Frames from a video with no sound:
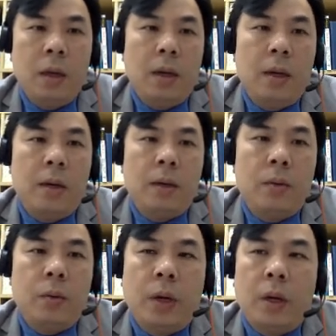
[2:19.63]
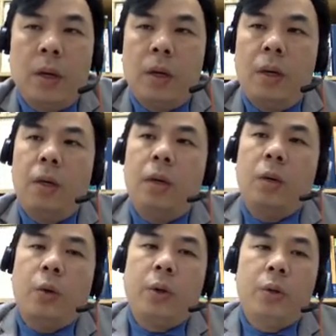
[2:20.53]
we are
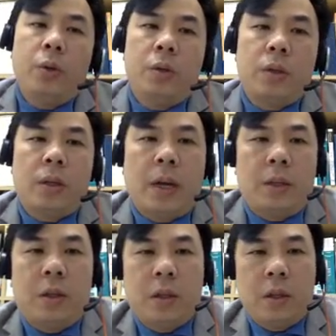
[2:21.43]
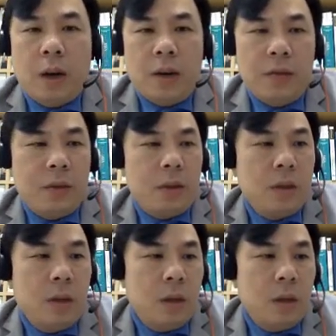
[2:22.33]
going to sketch graphs